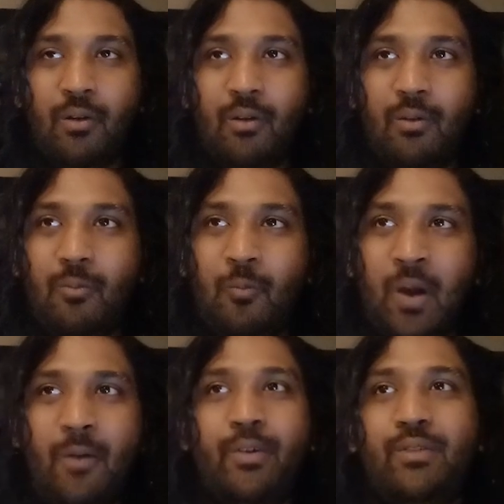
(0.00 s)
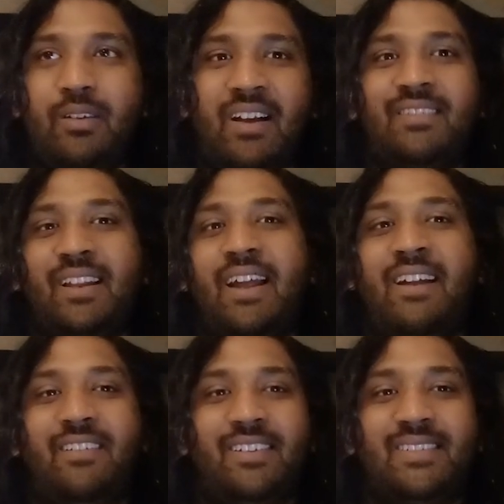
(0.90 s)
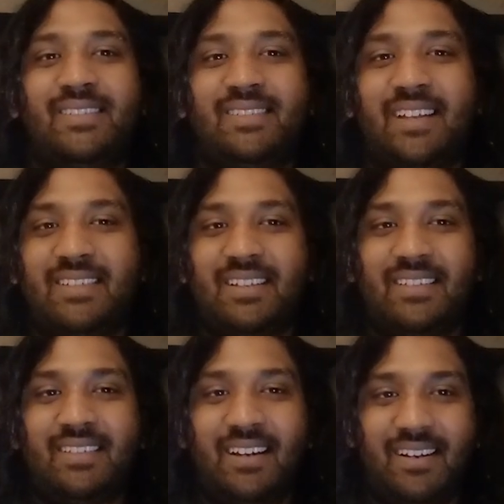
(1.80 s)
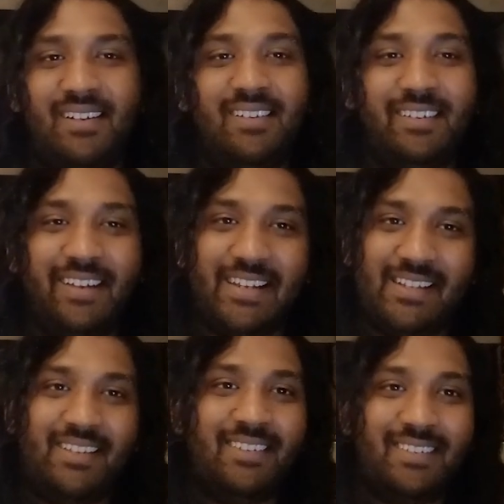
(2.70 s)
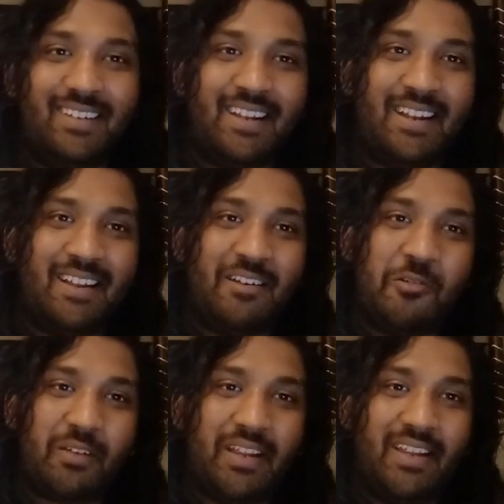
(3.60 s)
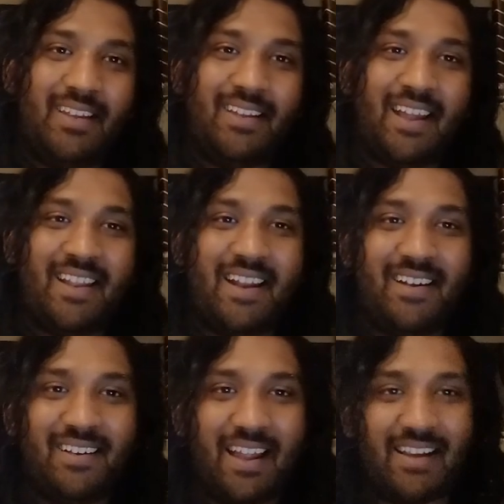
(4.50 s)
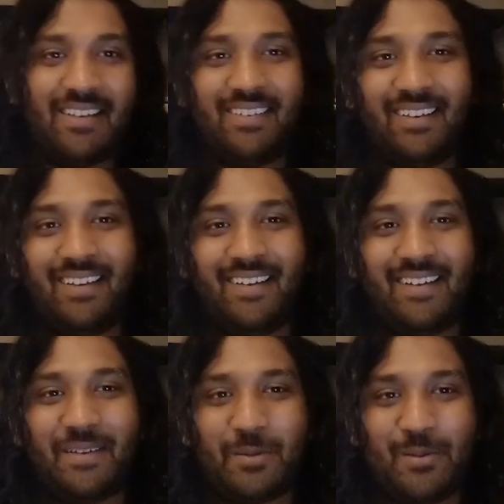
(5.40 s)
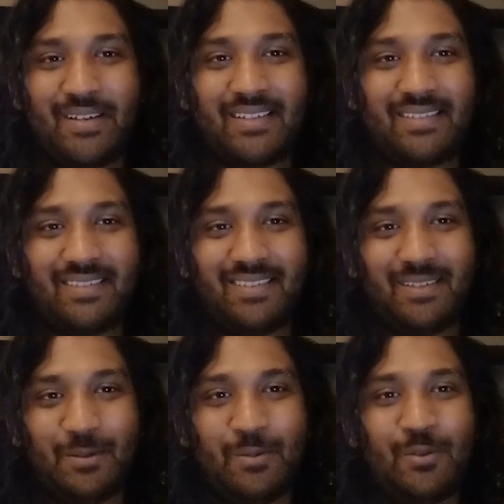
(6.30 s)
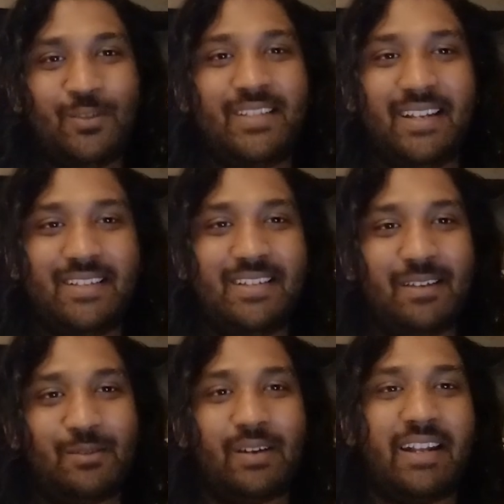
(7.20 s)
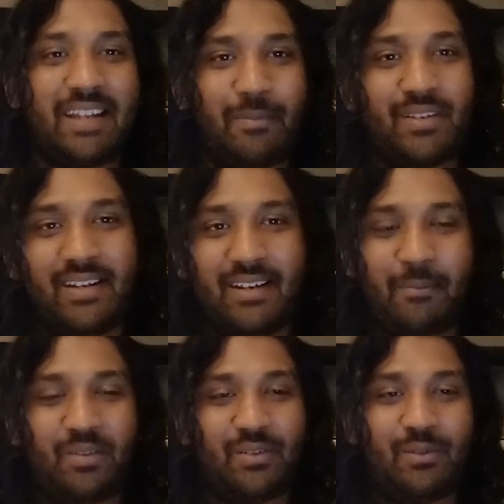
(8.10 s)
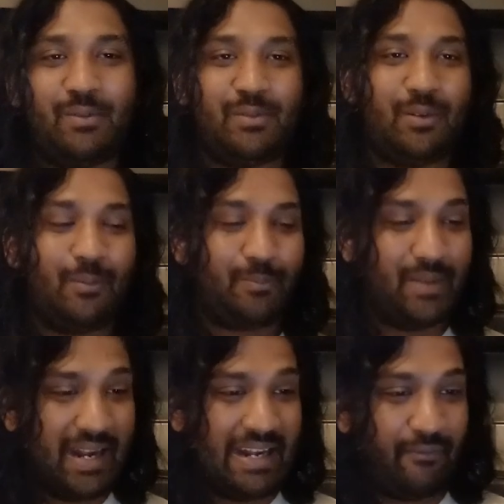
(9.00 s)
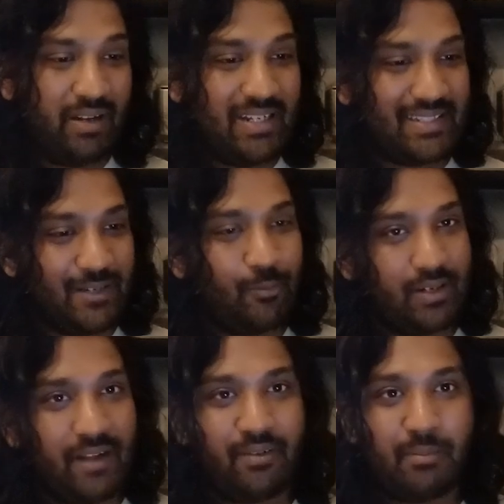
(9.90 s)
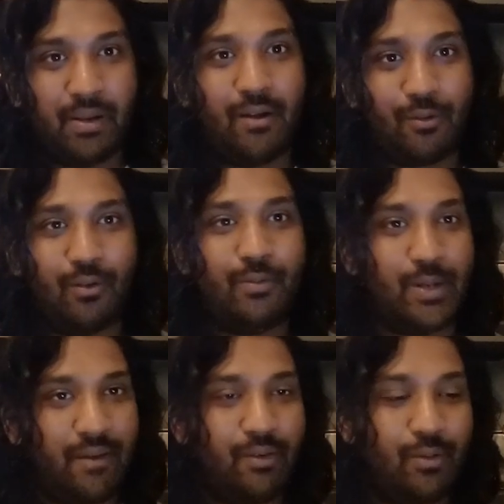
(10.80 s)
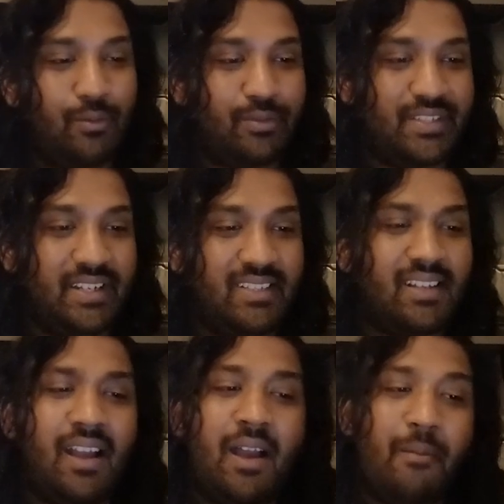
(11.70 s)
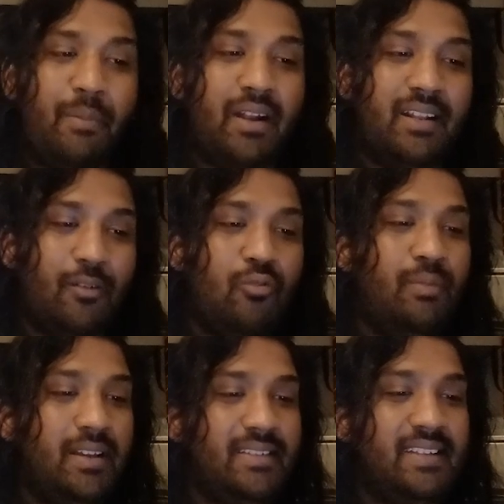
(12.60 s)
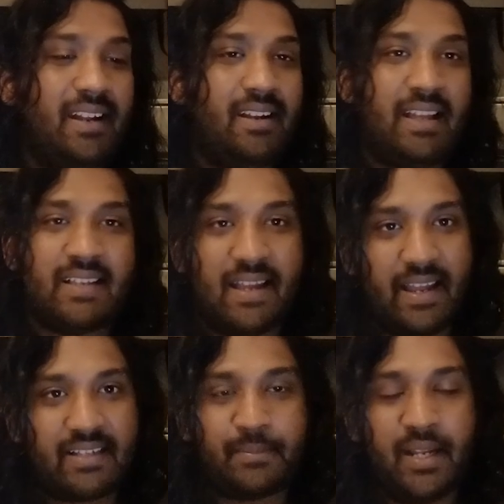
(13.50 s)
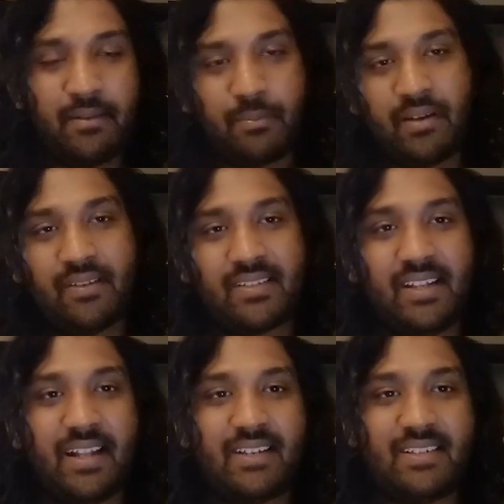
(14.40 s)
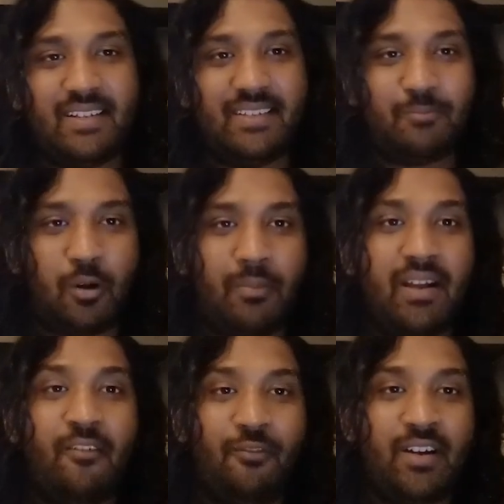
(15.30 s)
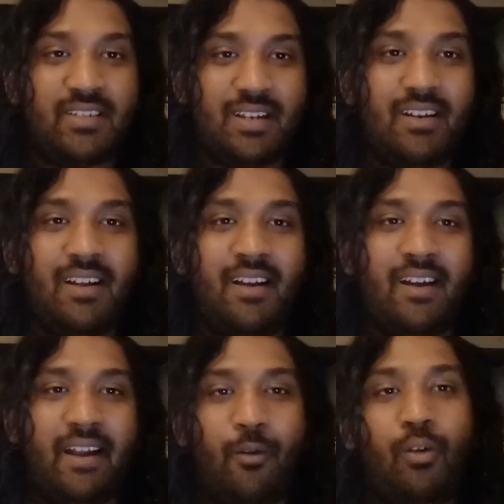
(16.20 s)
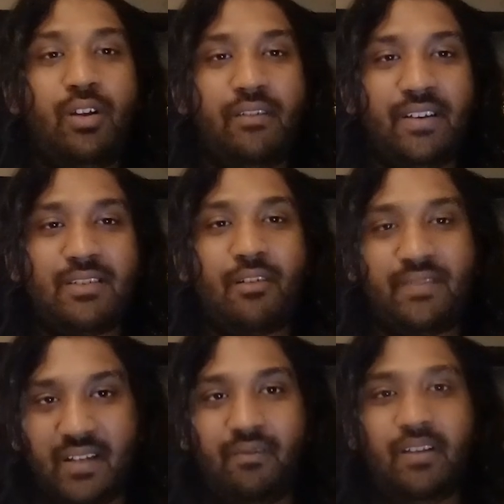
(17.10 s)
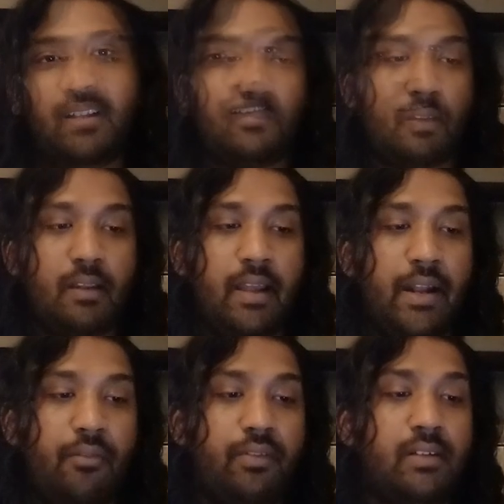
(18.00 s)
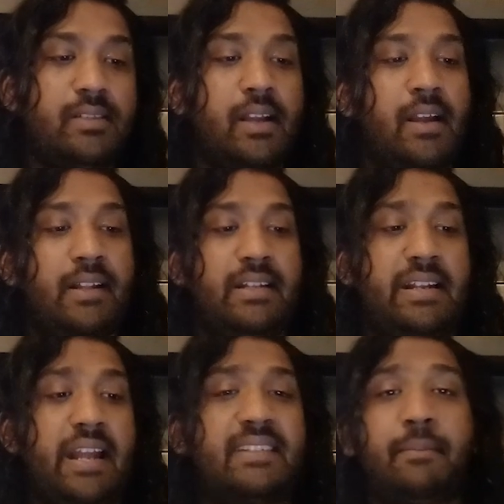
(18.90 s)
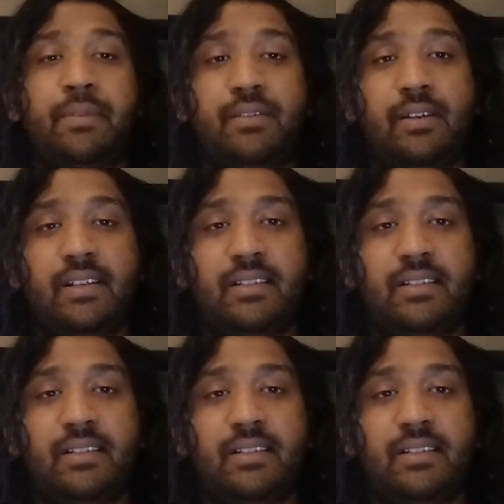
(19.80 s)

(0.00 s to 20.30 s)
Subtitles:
why would you cast an actress such as her in Loki, and then like you use it just to get captured in episode 2? So definitely she would definitely play a role. We never know who she is. But the rumor is that, as I explained previously, that she is probably an older version of Sylvie. And of course, the next episode is